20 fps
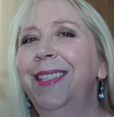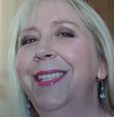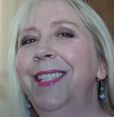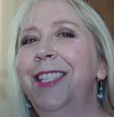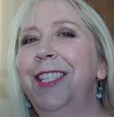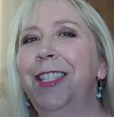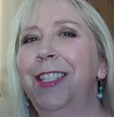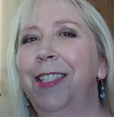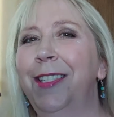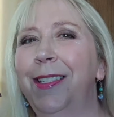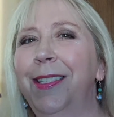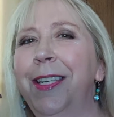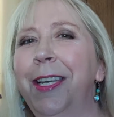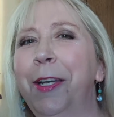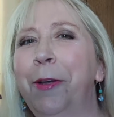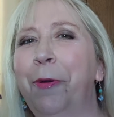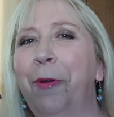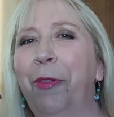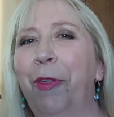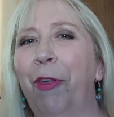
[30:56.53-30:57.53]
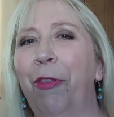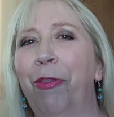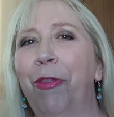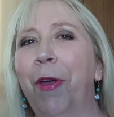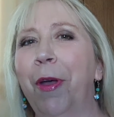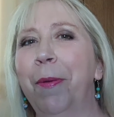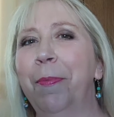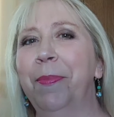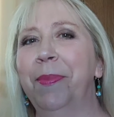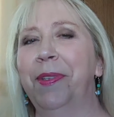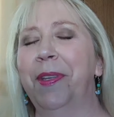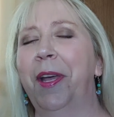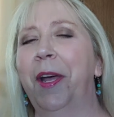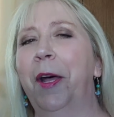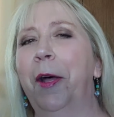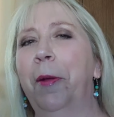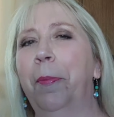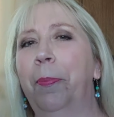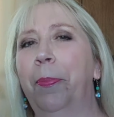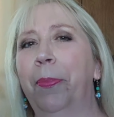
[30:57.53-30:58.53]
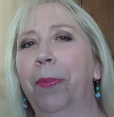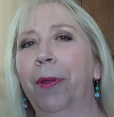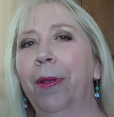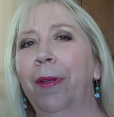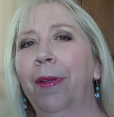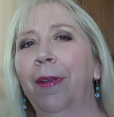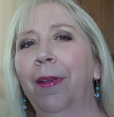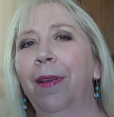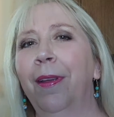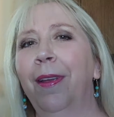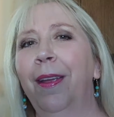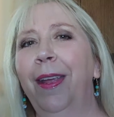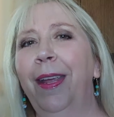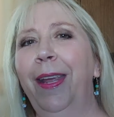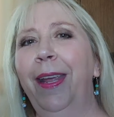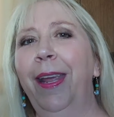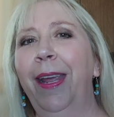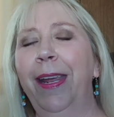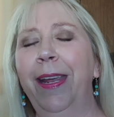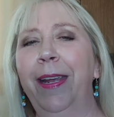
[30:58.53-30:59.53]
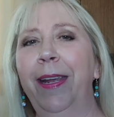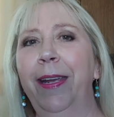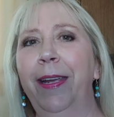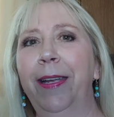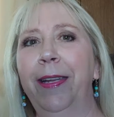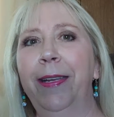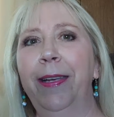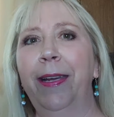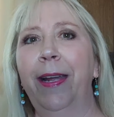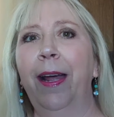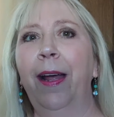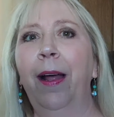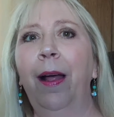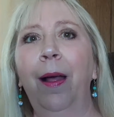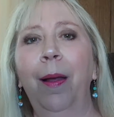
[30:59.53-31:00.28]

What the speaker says: Let's stick with a thumbs up. And